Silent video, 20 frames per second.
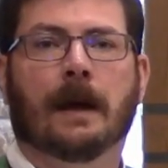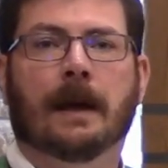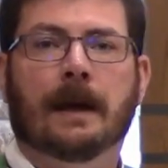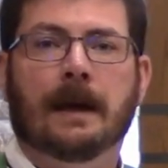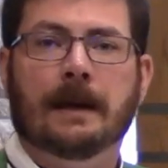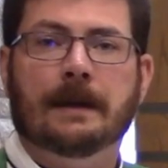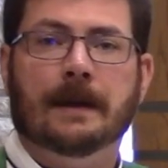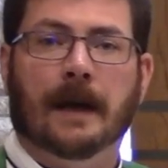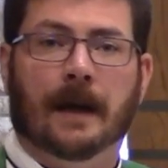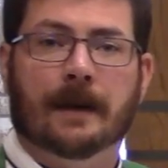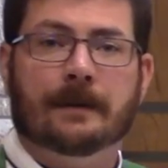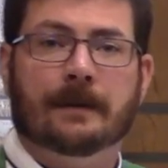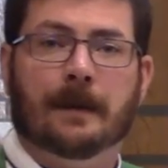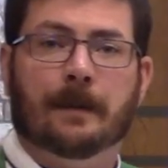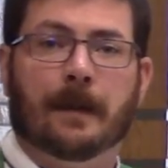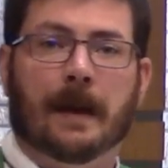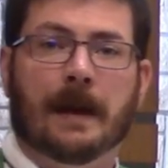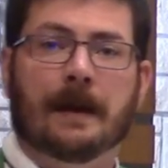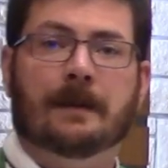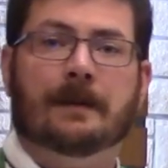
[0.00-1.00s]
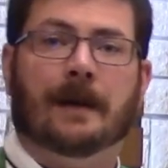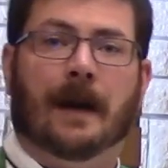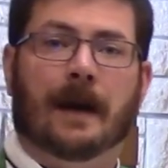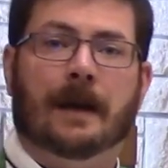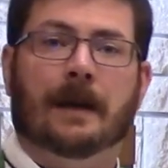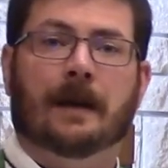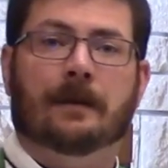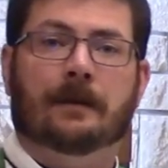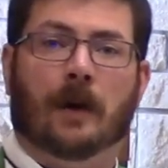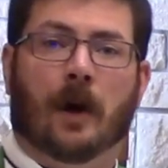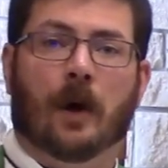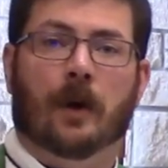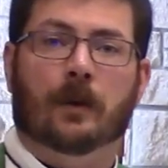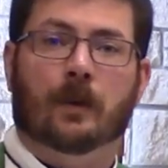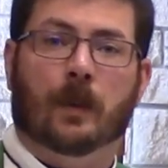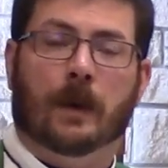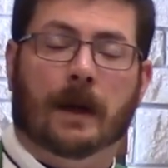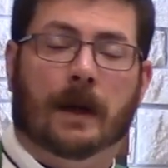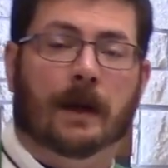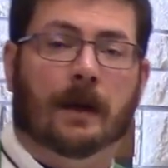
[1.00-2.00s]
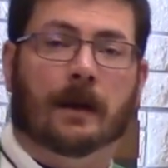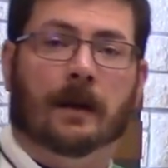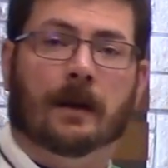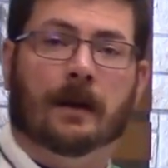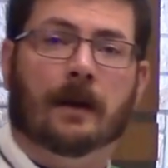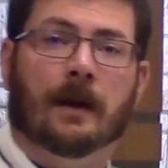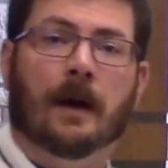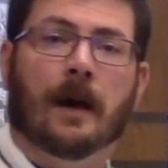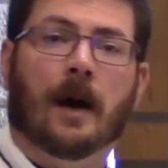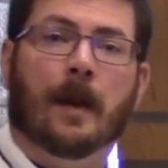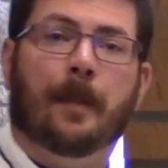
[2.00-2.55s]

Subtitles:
He does it based on his own will,